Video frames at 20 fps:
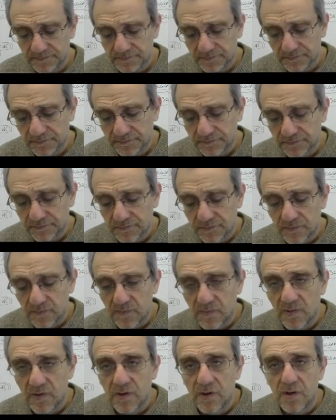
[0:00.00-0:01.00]

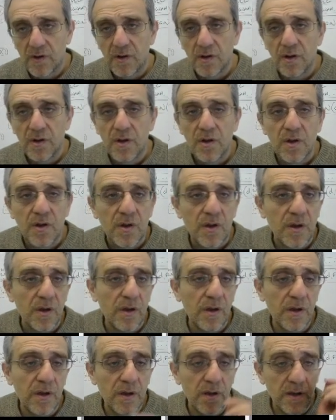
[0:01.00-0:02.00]

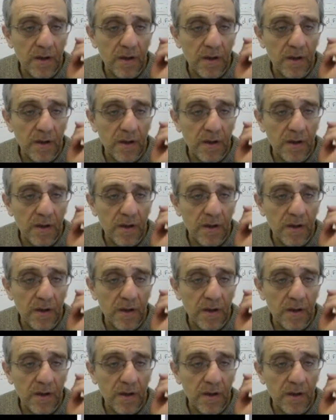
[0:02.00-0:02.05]
Nothing is said.